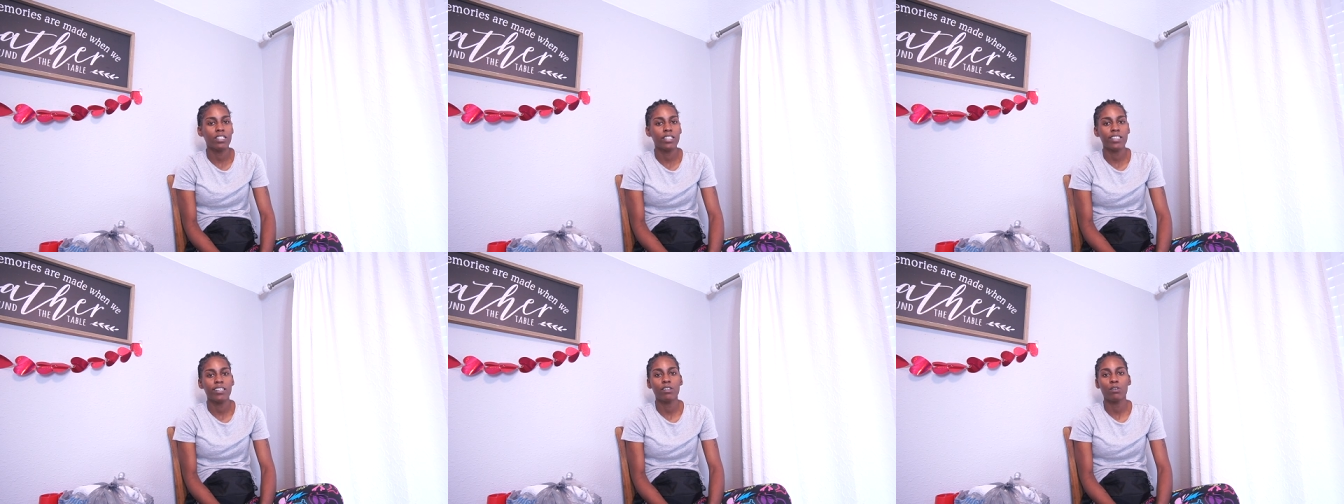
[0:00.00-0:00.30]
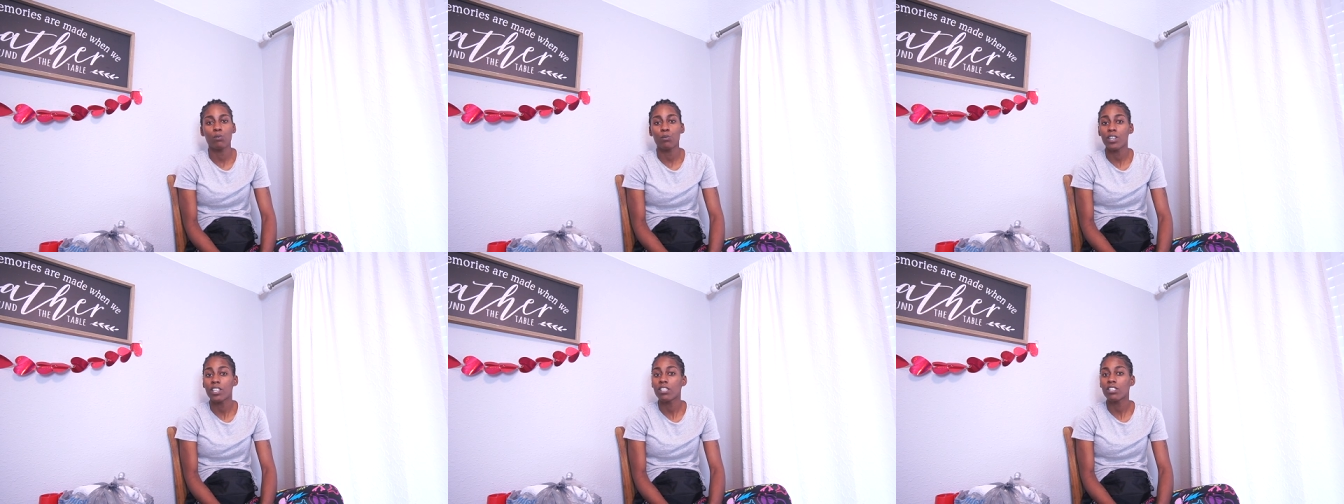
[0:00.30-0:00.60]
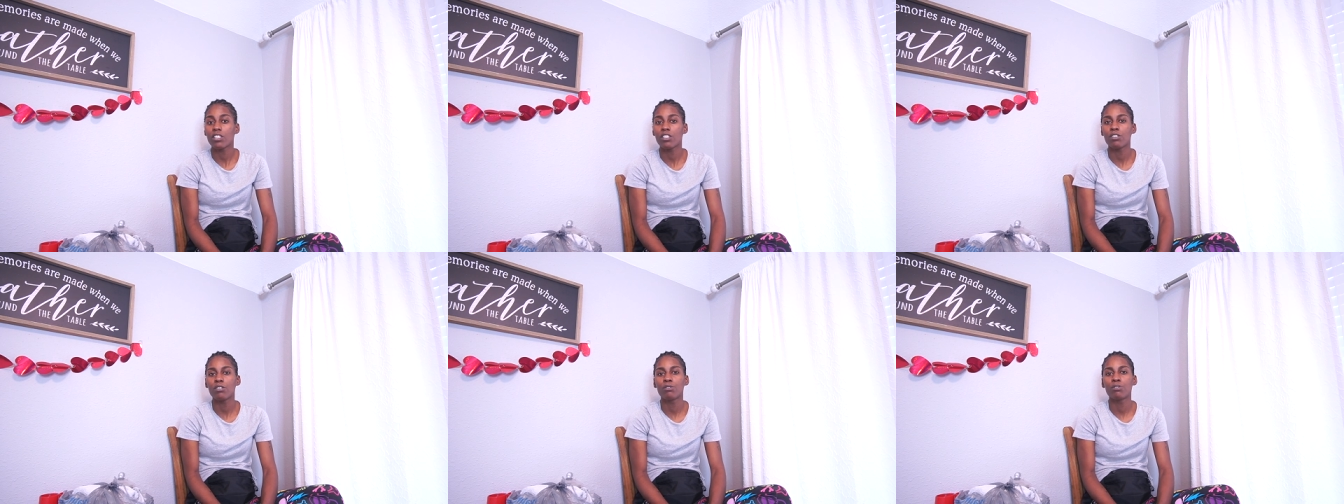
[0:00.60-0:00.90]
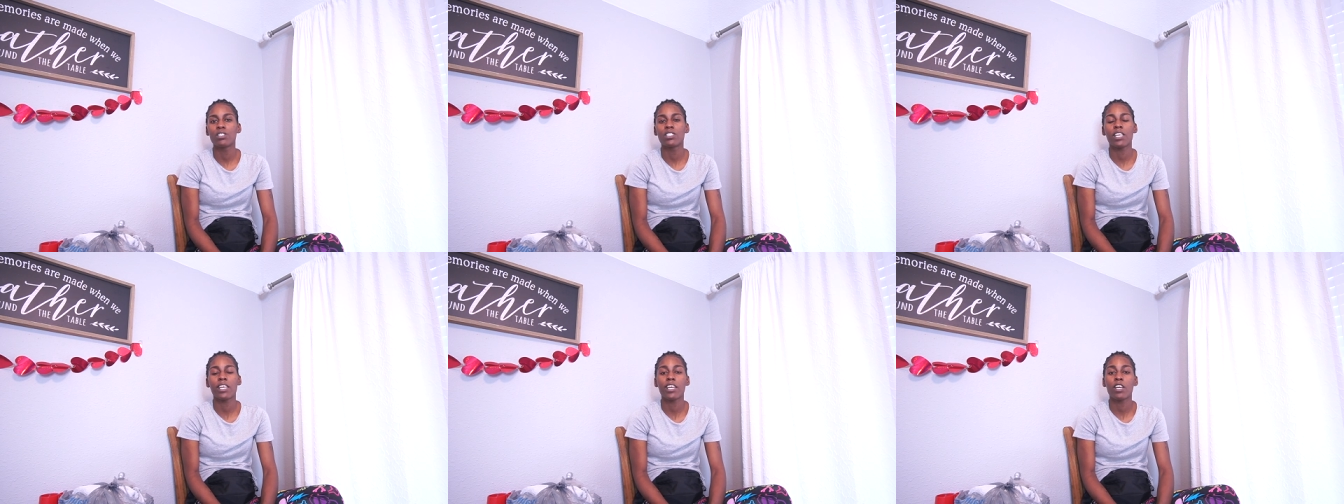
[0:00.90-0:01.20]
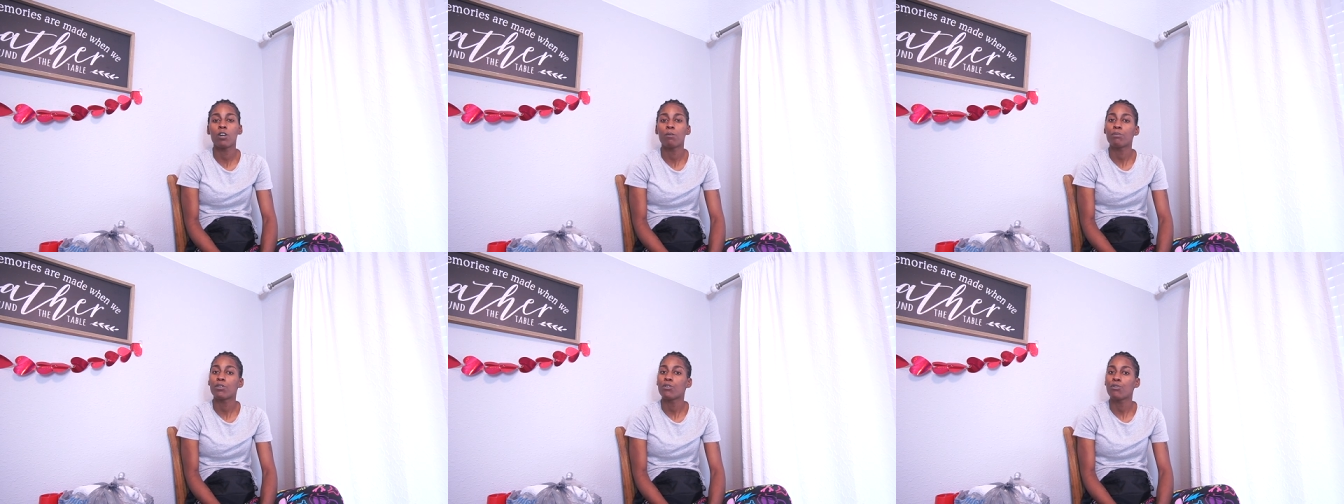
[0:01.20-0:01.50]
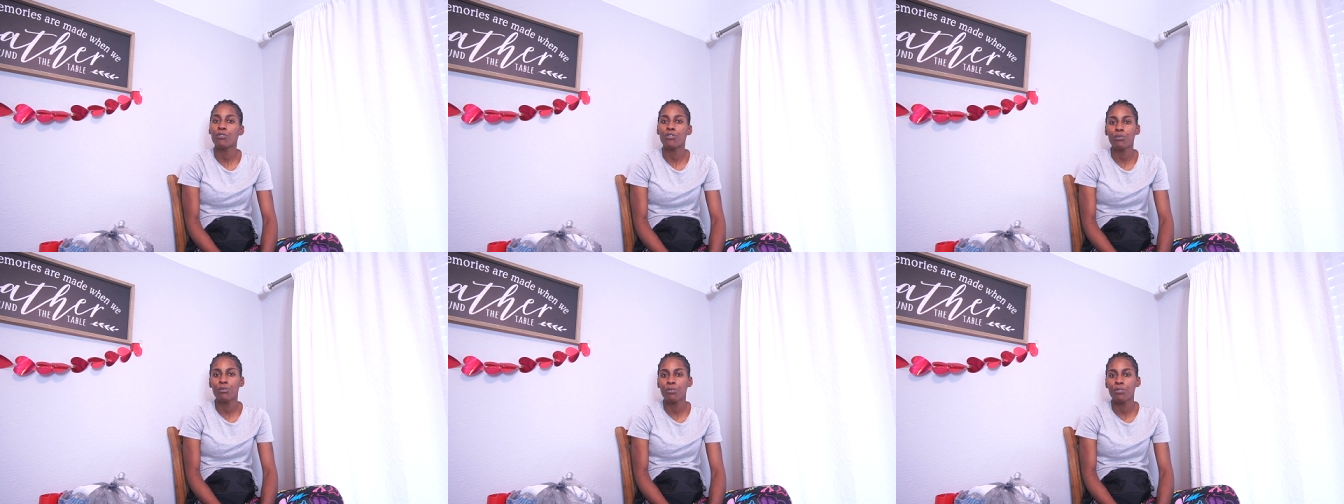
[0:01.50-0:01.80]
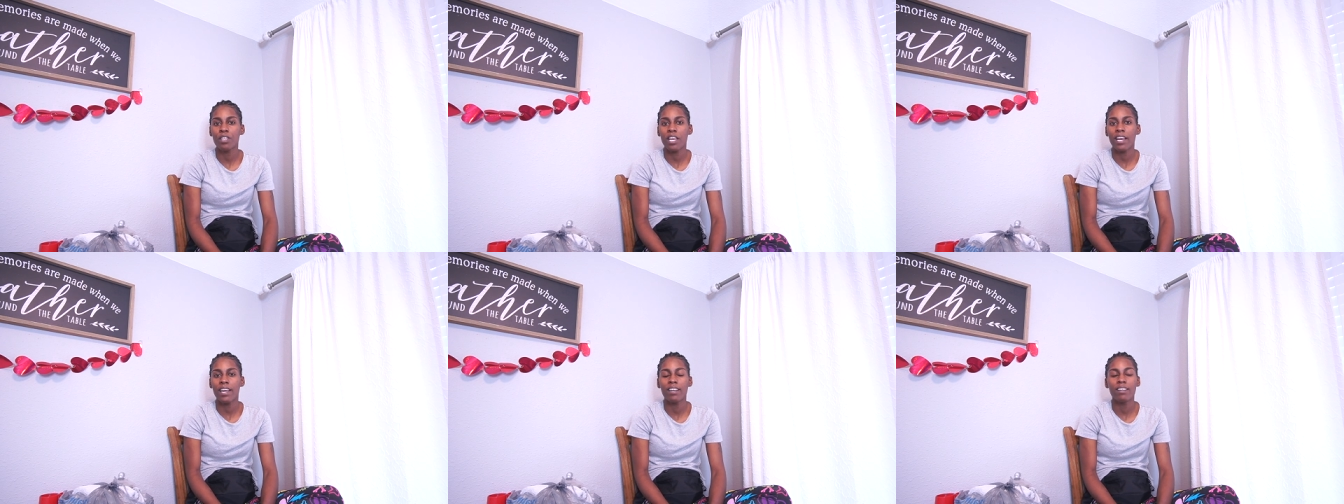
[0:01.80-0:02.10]
there with you to help you through
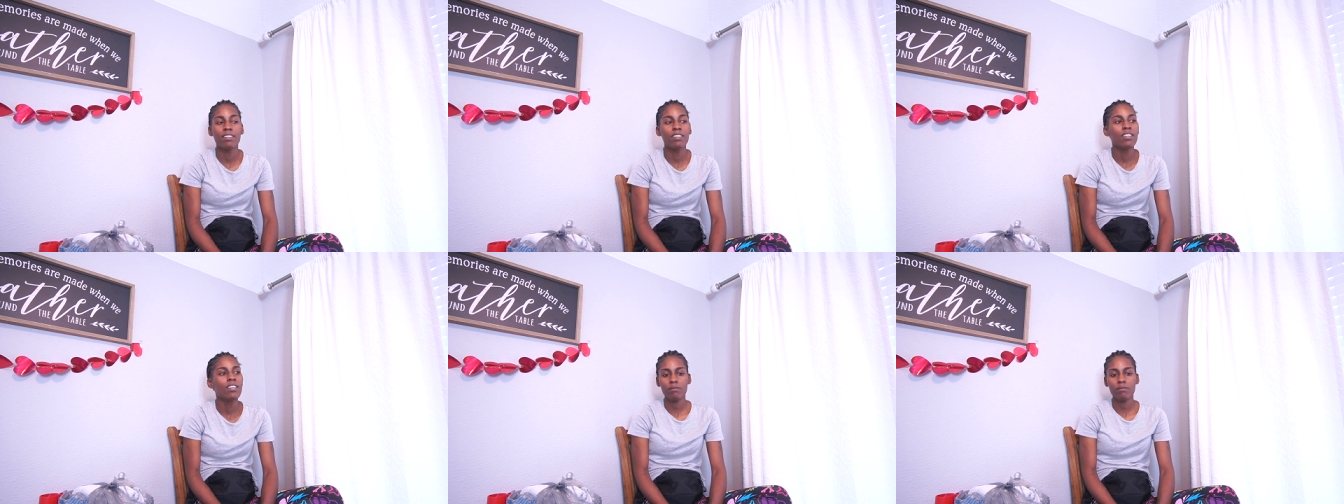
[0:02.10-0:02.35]
that.